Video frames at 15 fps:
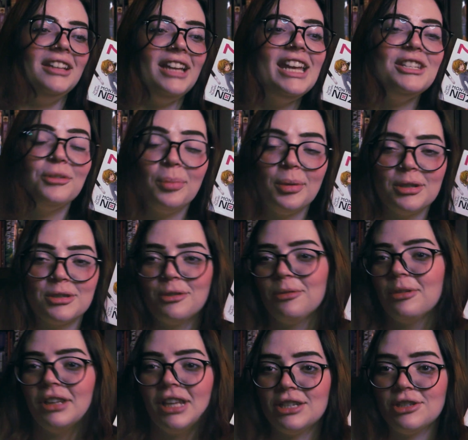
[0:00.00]
interpersonal
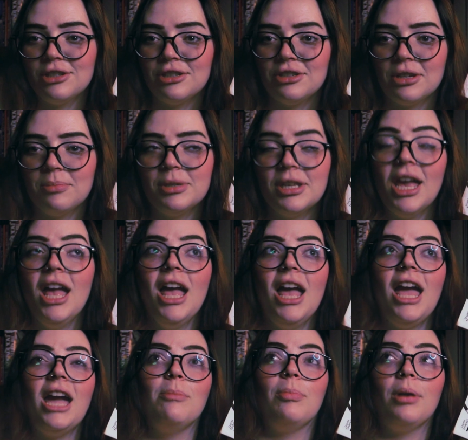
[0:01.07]
relationships
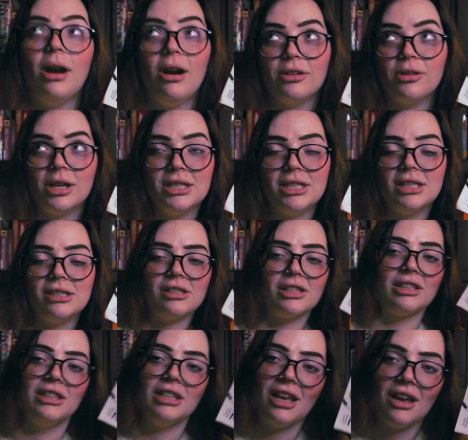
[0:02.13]
and ponderances
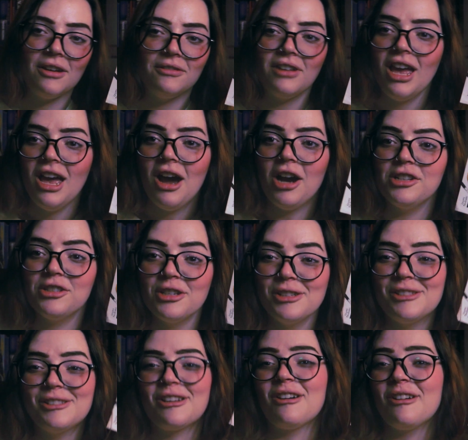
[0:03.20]
and love are
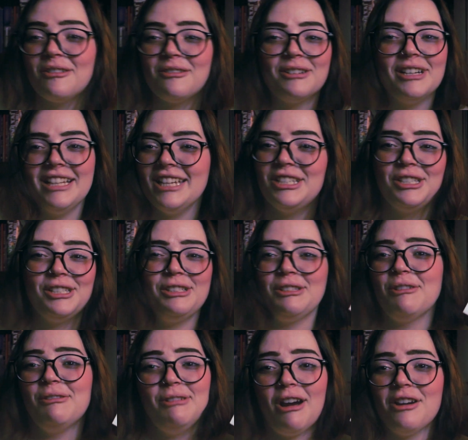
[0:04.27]
just it's just
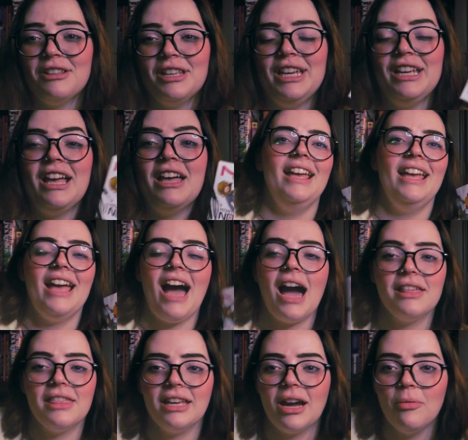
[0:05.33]
so darling.
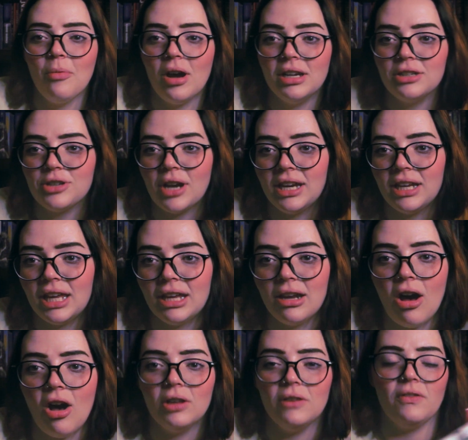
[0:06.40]
I think I want to try and
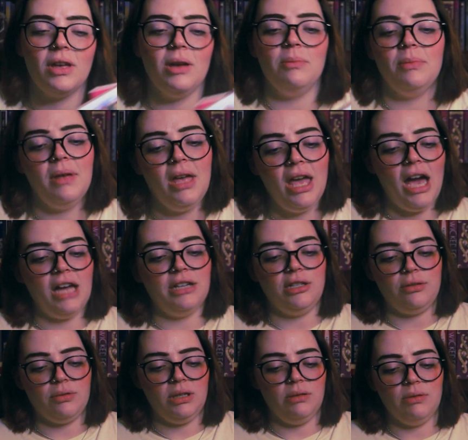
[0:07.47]
get all of them and
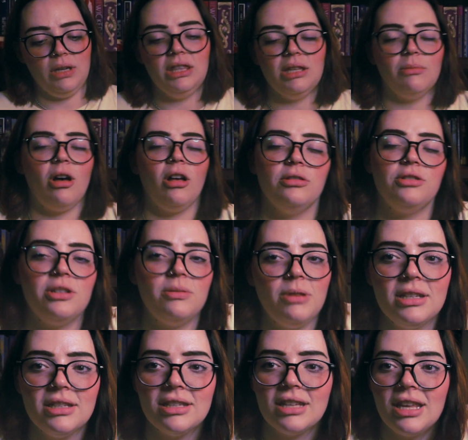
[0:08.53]
just reread them all just
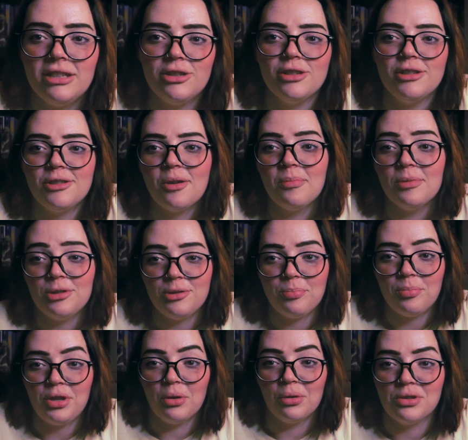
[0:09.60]
because it's just so
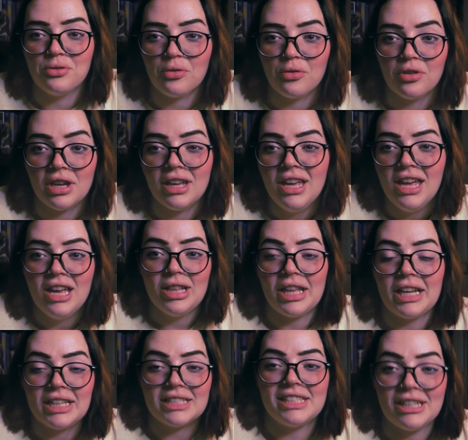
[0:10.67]
much pure joy.
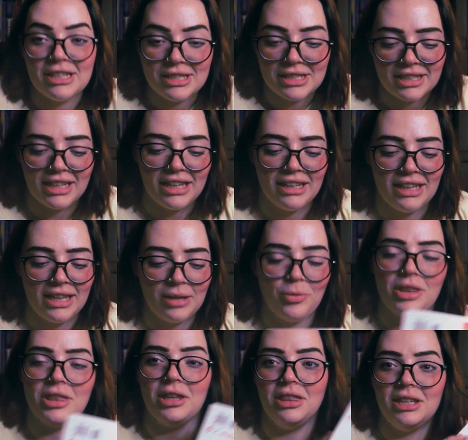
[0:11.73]
Like seriously, like
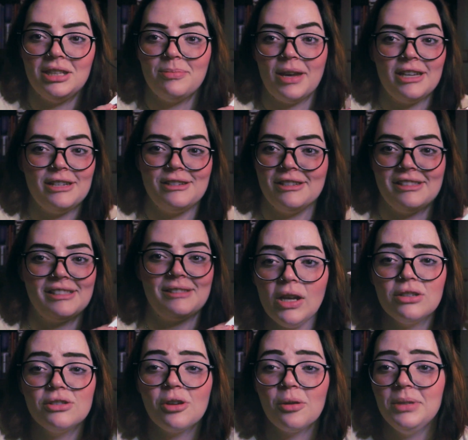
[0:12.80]
within these pages,
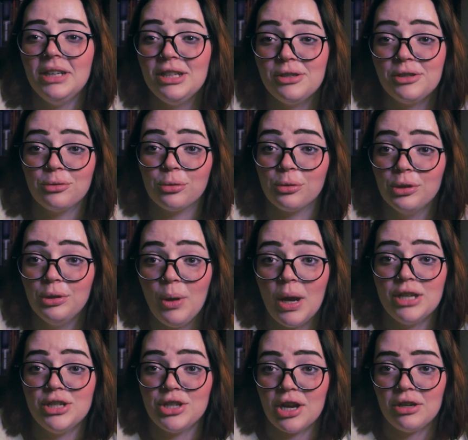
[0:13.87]
so many true
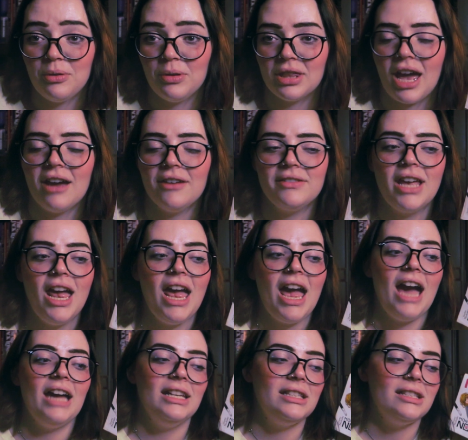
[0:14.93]
and genuine laughs,
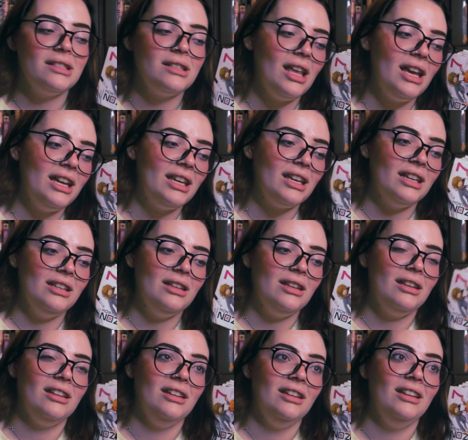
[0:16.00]
and it's like
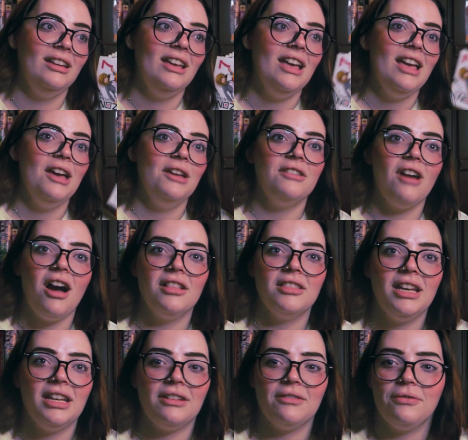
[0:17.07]
not
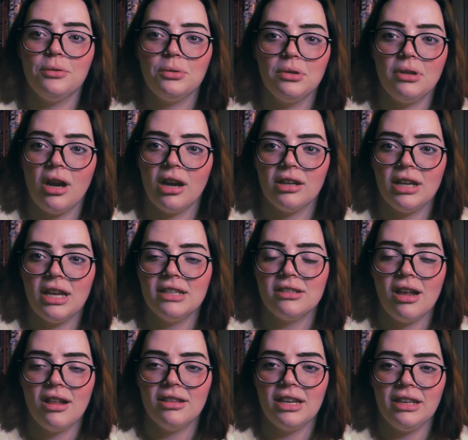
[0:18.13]
like it's
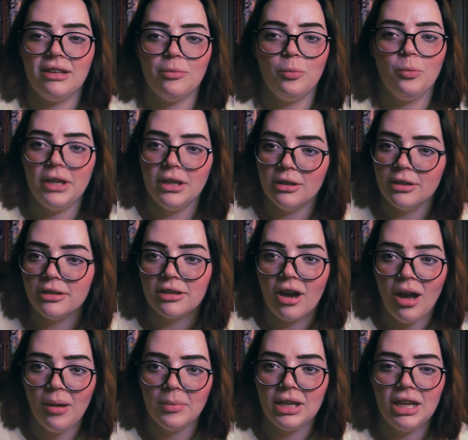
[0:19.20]
not like weird
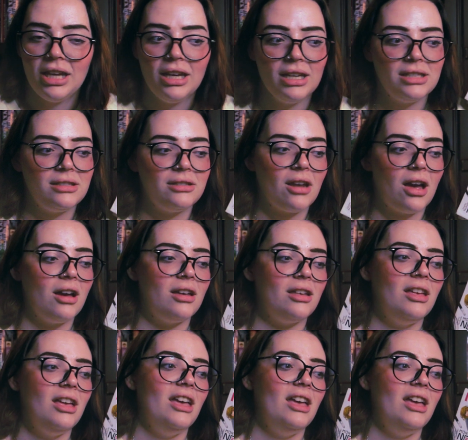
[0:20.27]
comedy, it's not,